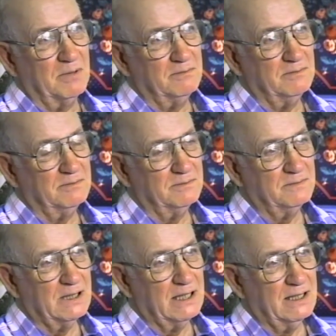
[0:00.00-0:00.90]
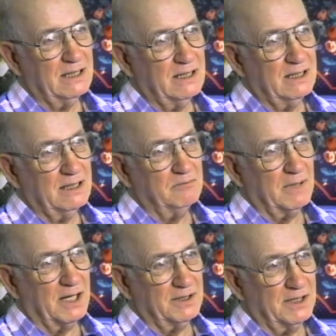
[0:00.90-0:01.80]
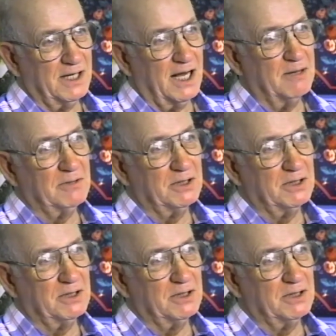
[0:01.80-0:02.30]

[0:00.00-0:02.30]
Lillys, did they play on the by station? By then I had my